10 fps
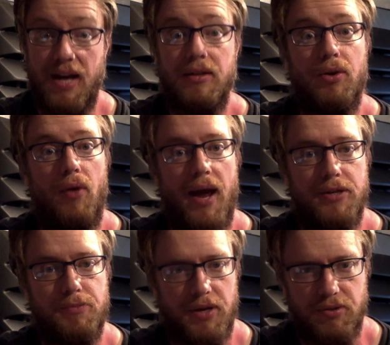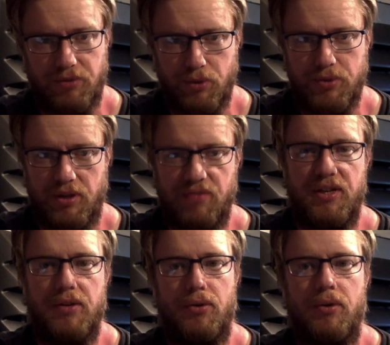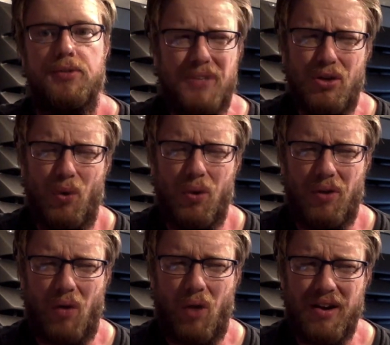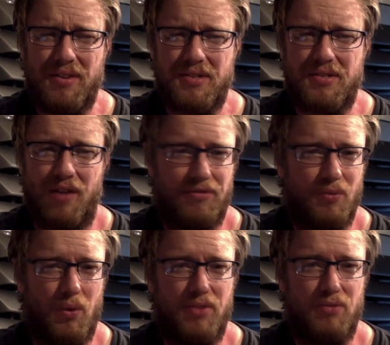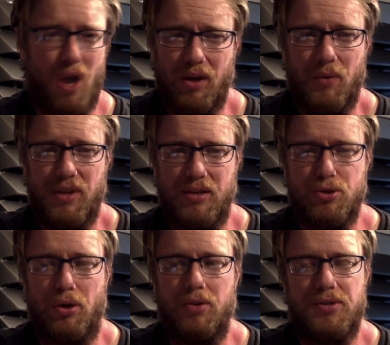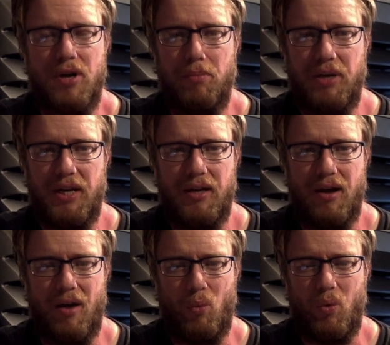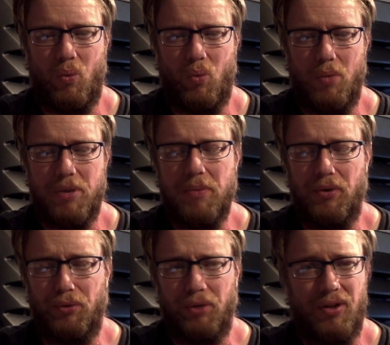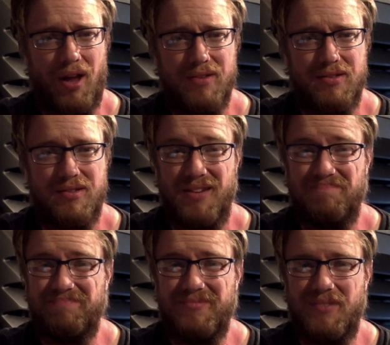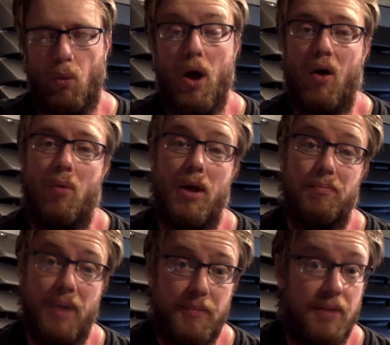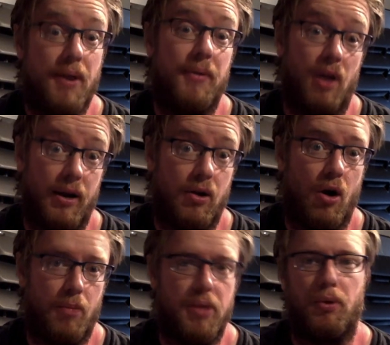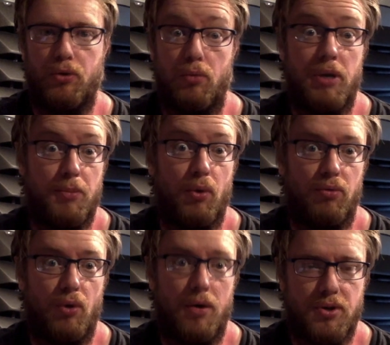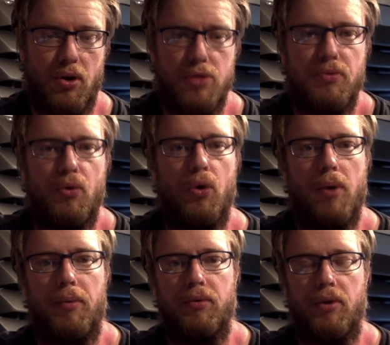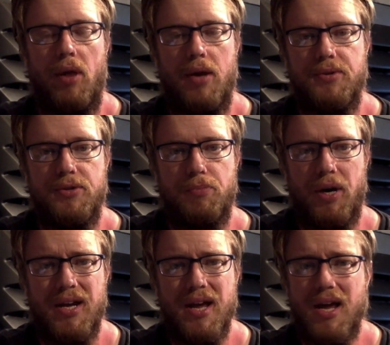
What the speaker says: technical aspects of losing a vehicle is, a lot of the stuff with talking with the insurance company, what people don't realize is that, well, and maybe a lot of car people do it, people who've lost cars before probably realize this, but